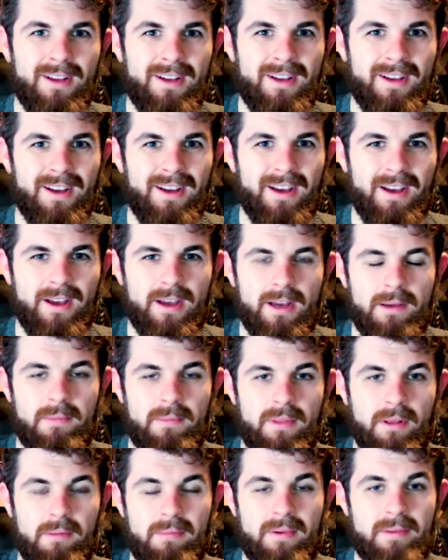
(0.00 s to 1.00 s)

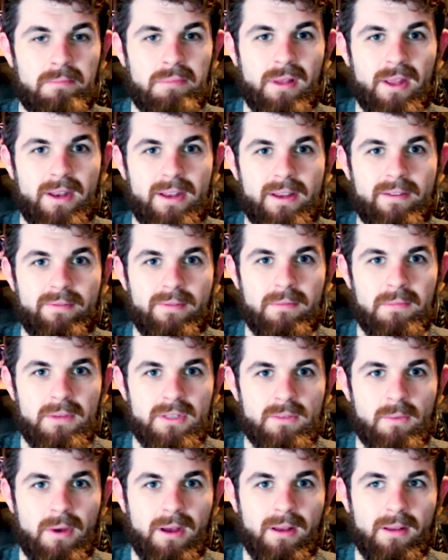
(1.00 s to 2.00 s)
There'll be plenty of them as
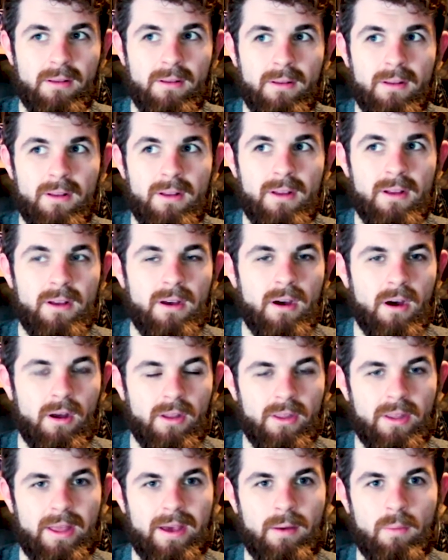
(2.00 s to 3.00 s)
well on
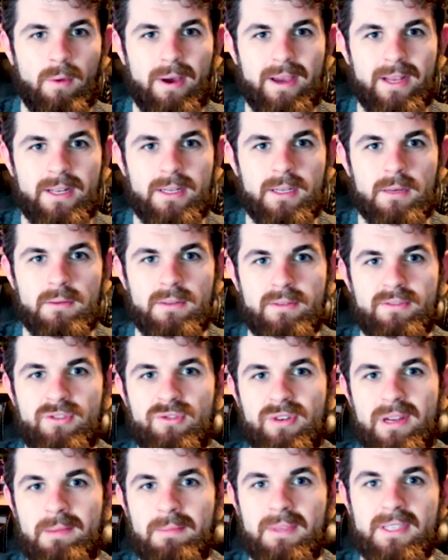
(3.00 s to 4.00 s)
their way in terms of
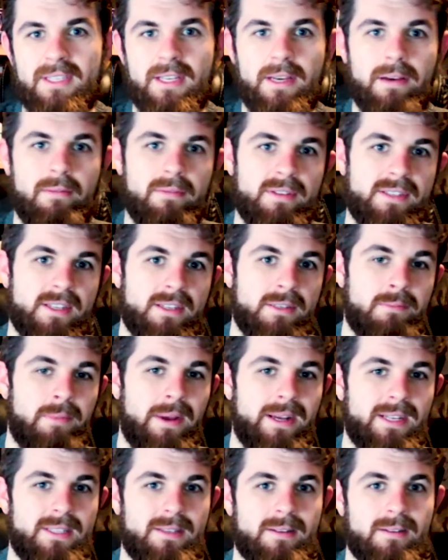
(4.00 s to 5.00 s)
streaming services
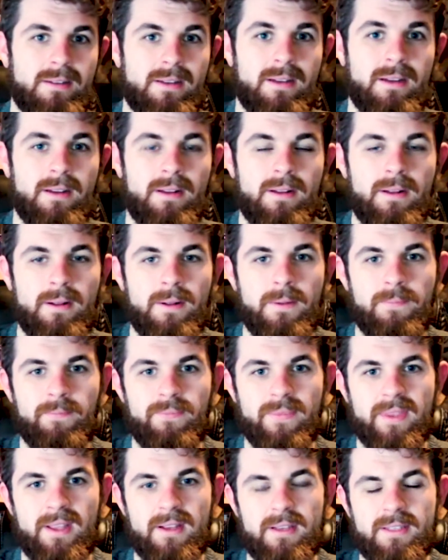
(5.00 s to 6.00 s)
basically.
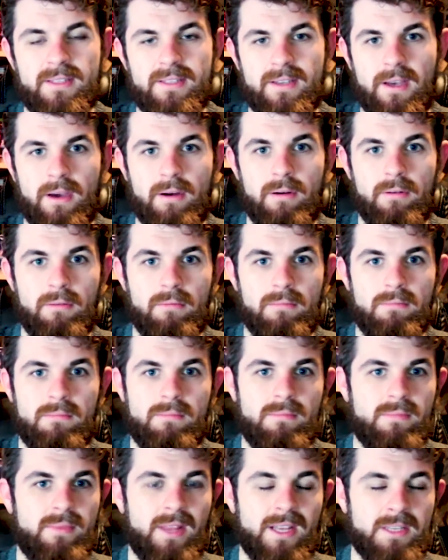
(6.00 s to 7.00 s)
So
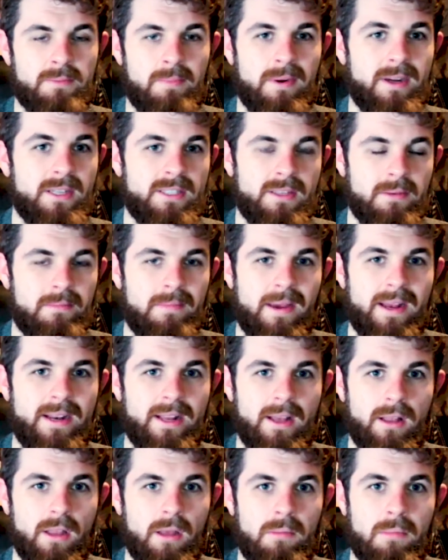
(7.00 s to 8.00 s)
that's basically made it
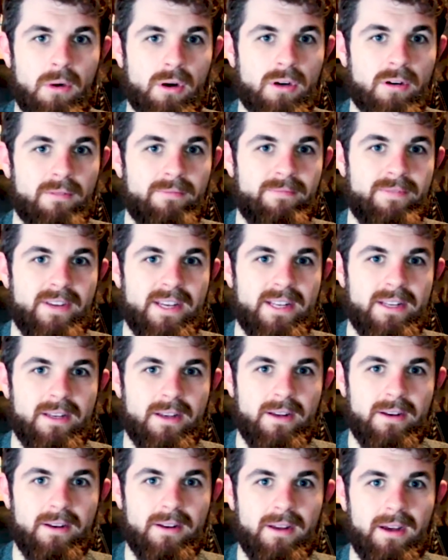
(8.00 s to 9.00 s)
a lot more
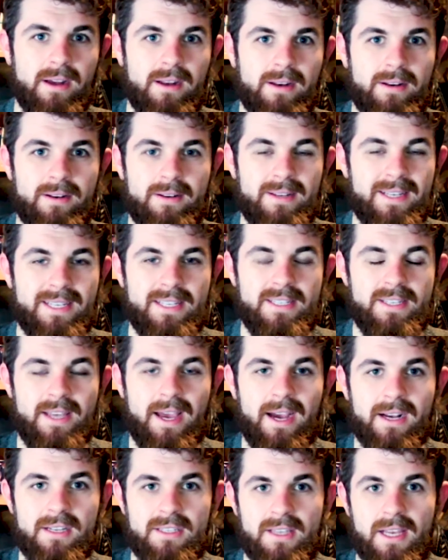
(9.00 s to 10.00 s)
convenient and easy
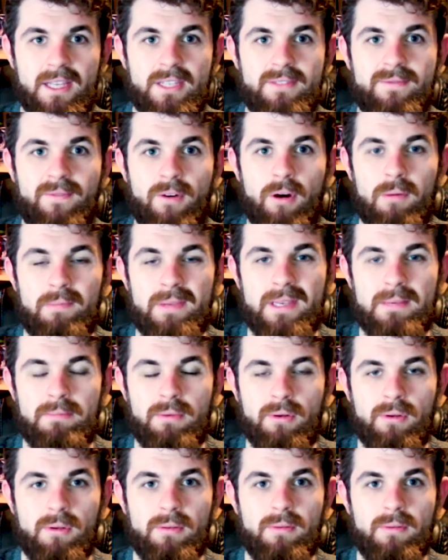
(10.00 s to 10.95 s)
access for people